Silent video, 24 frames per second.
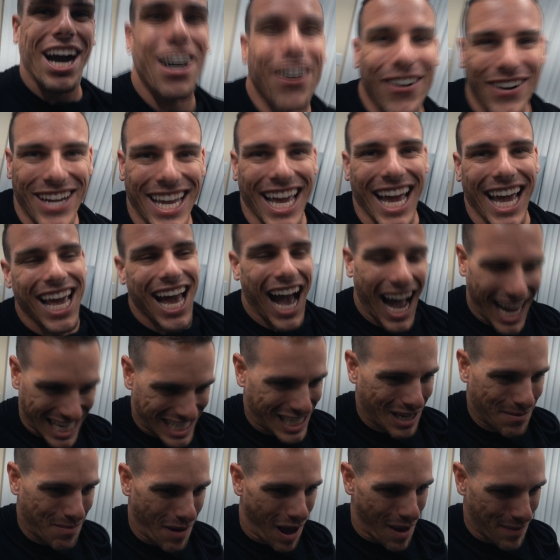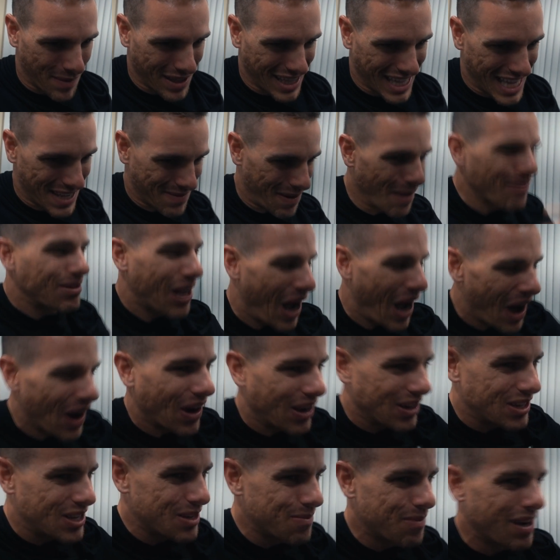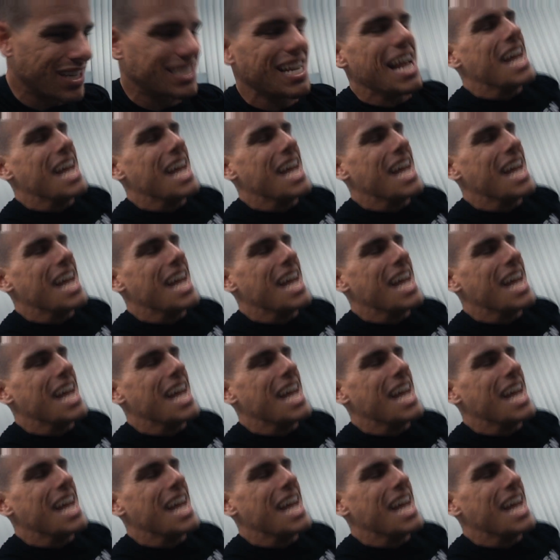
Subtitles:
Okay, I should probably leave. I'm talking too much.